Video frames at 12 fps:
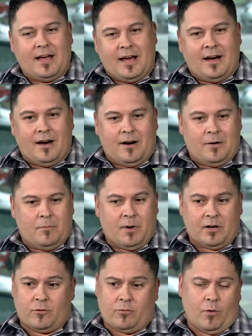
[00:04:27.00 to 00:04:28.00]
uh,
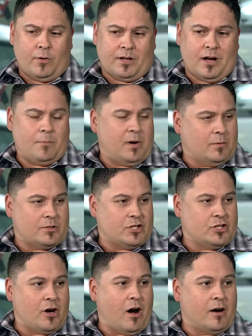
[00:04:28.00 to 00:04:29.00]
but growing up, I was a
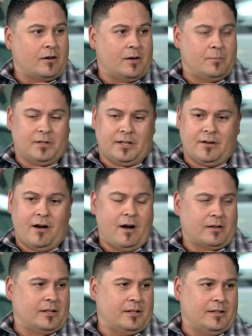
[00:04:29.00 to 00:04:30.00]
jock. I played
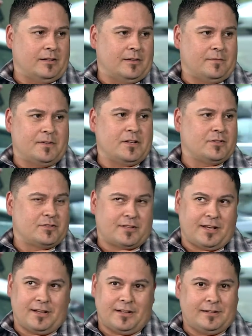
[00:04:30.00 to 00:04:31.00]
hockey. I figure
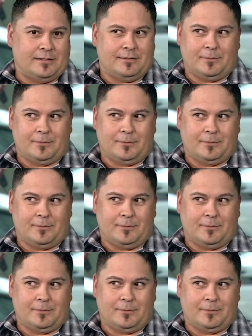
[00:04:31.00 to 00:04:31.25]
skated.